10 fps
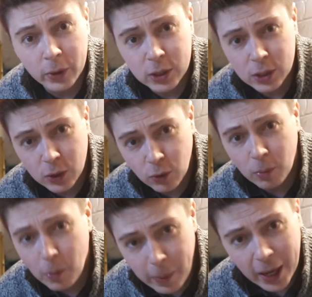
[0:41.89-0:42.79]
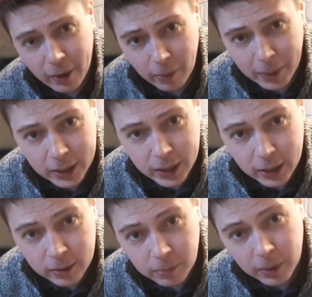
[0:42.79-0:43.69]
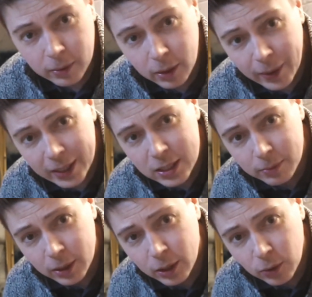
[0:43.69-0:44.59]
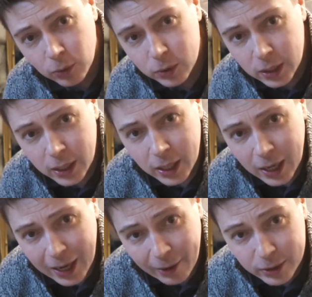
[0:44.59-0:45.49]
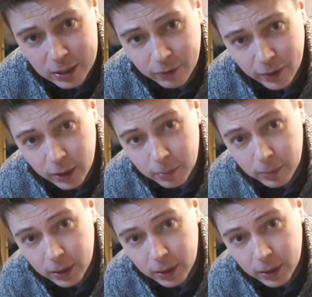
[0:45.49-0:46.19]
It's just a normal beer I'm making, but I'm going to add something called Clarity Ferm.